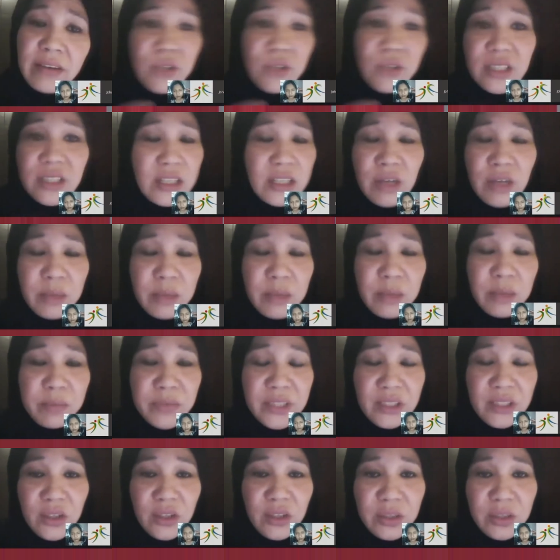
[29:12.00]
say you're
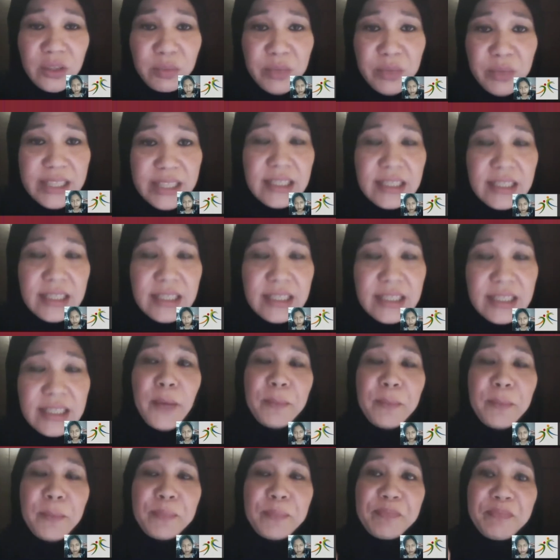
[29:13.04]
depressed.
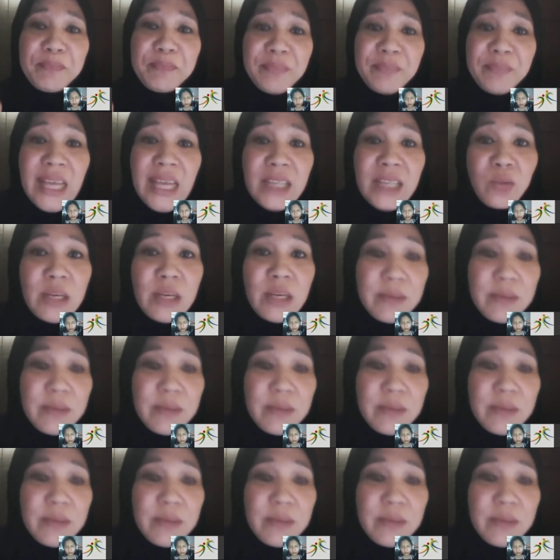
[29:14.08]
That's what I'm